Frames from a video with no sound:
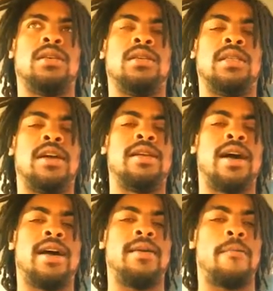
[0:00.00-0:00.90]
They're
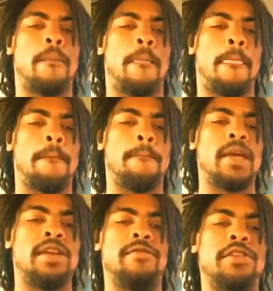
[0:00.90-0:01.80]
not
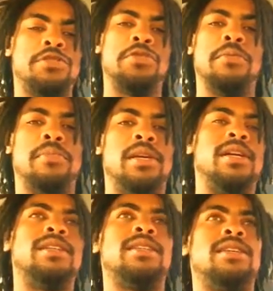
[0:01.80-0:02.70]
individual
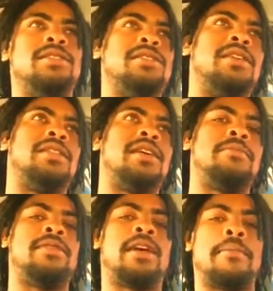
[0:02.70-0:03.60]
blood cells or anything,
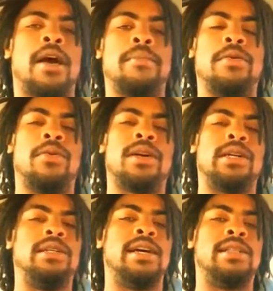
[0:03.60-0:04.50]
but they might be one
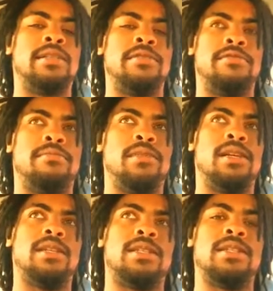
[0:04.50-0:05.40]
collective
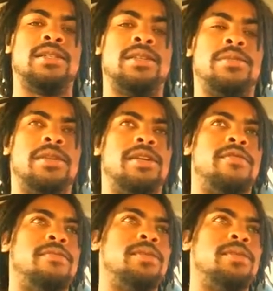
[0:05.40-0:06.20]
blood cell or whatever.